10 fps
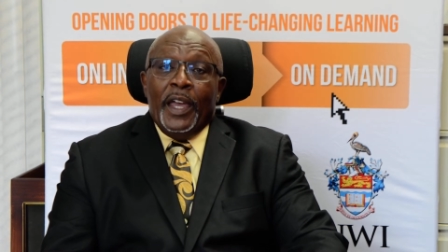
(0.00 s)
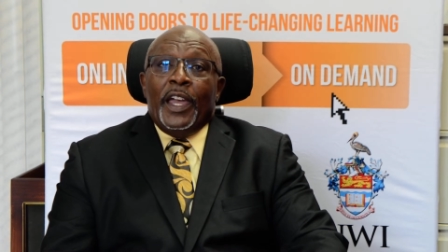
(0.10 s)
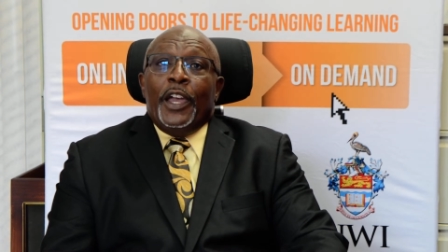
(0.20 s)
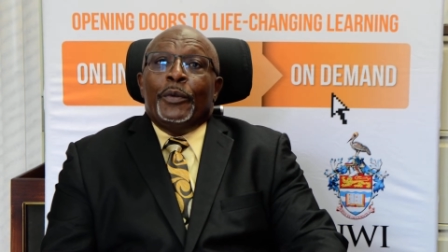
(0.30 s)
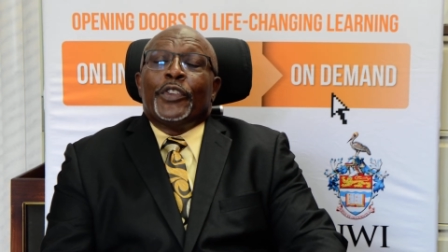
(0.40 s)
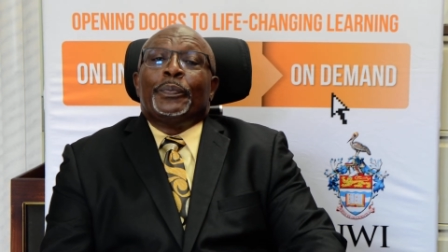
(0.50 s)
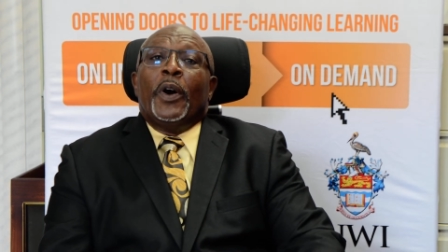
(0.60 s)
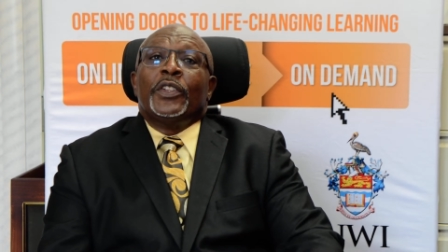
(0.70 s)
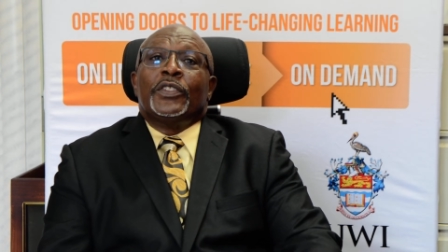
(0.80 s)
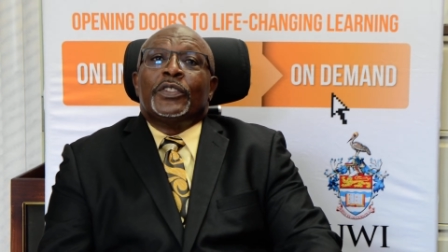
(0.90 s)
In
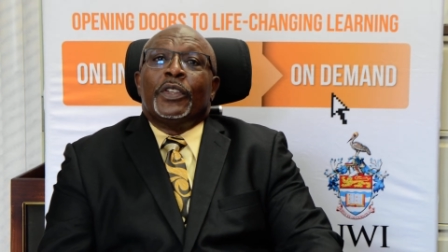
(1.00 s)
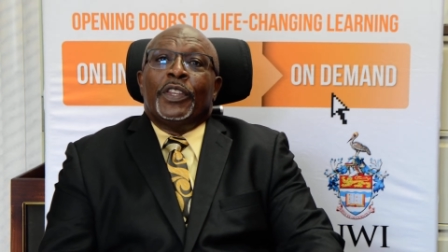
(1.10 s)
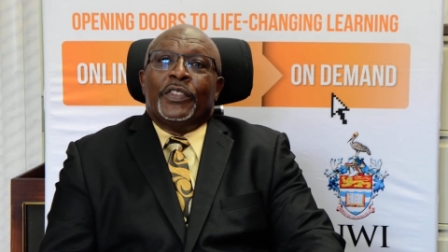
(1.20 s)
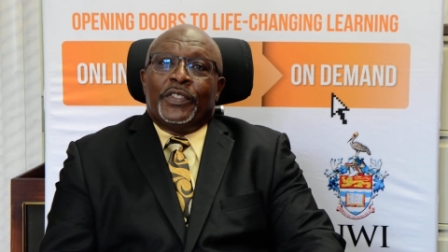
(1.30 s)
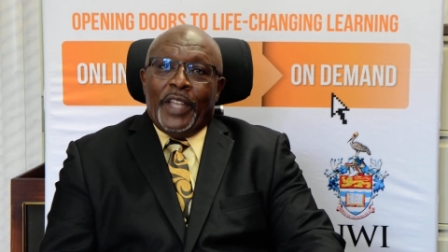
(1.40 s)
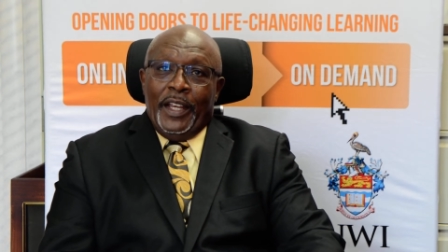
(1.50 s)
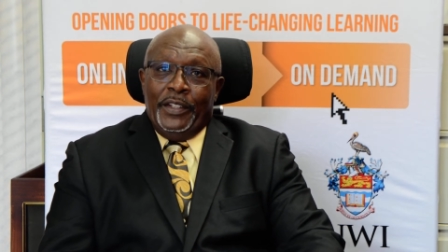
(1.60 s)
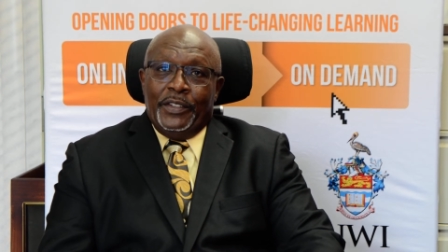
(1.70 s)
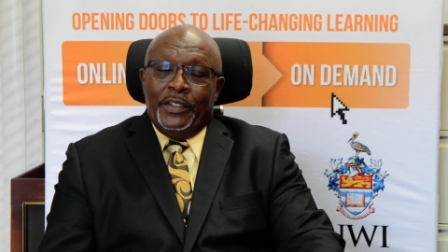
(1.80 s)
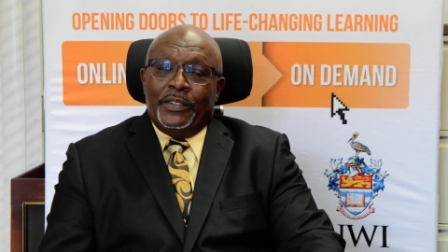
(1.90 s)
response to these
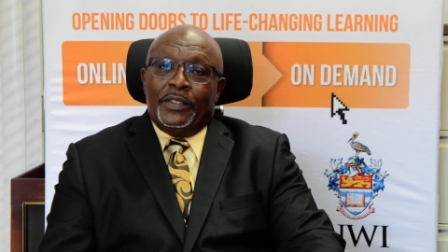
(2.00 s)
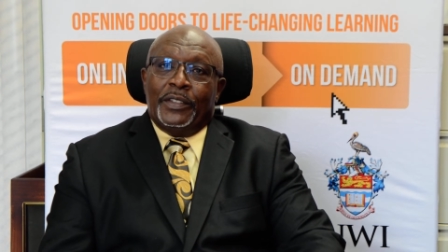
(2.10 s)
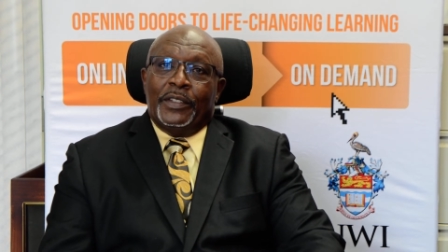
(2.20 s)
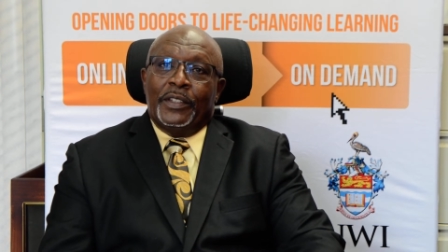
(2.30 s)
challenges,